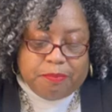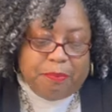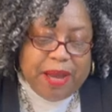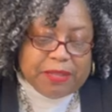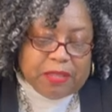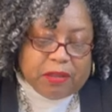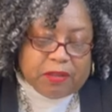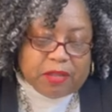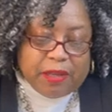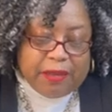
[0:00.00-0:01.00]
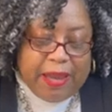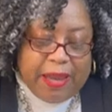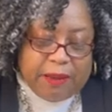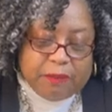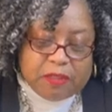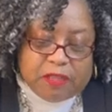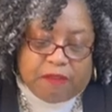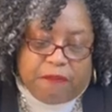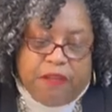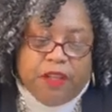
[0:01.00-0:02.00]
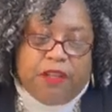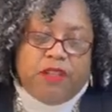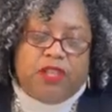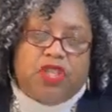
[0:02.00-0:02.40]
bicycles, and games filled the